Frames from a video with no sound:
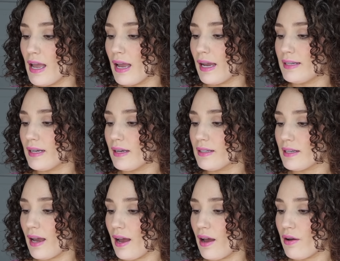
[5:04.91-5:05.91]
It does
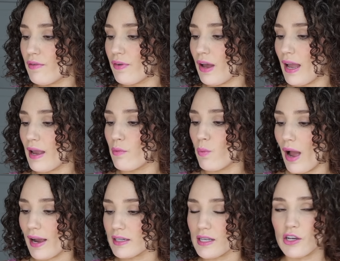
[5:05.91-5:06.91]
have a
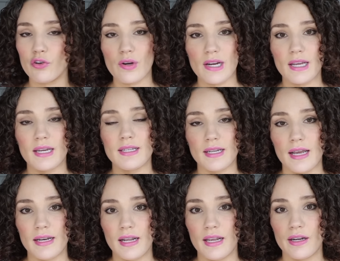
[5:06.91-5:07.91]
wax ingredient
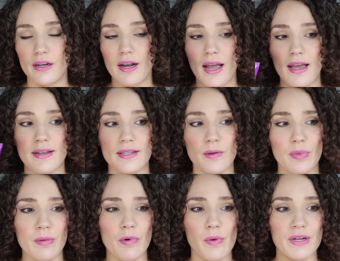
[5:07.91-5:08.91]
in here and some
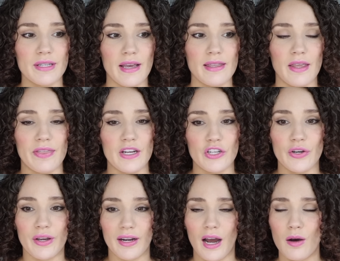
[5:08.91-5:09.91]
people were saying that they took
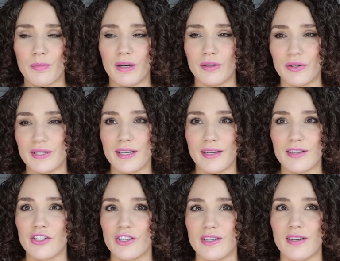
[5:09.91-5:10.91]
it out but it looks like it's
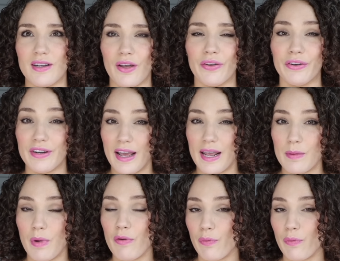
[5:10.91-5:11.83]
just another name